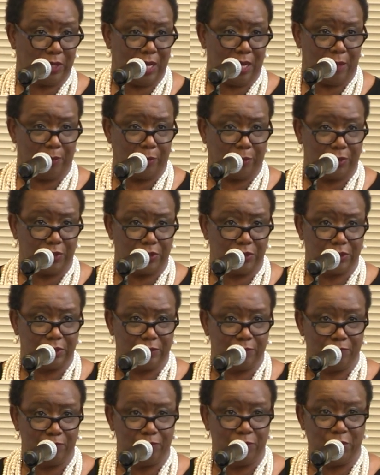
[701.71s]

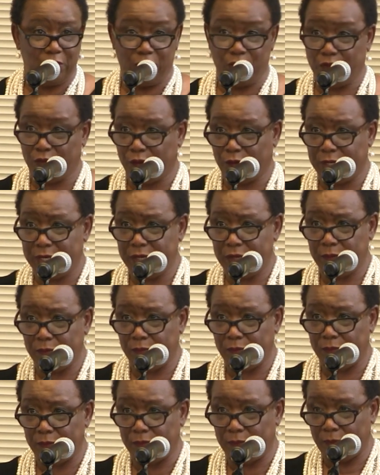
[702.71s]
accomplish. Do you agree?